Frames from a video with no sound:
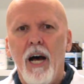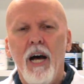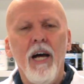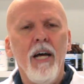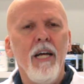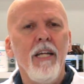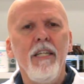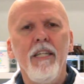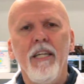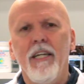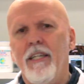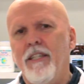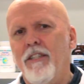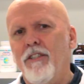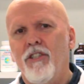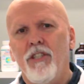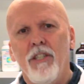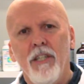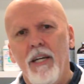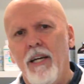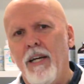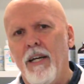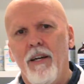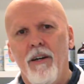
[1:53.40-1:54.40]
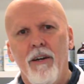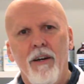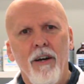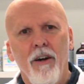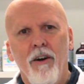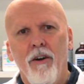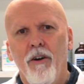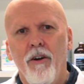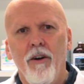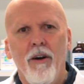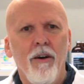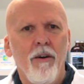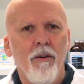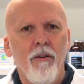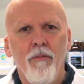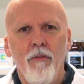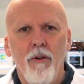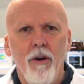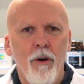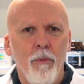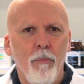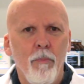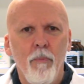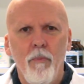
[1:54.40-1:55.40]
Onions are
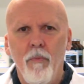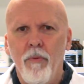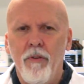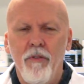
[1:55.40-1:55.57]
a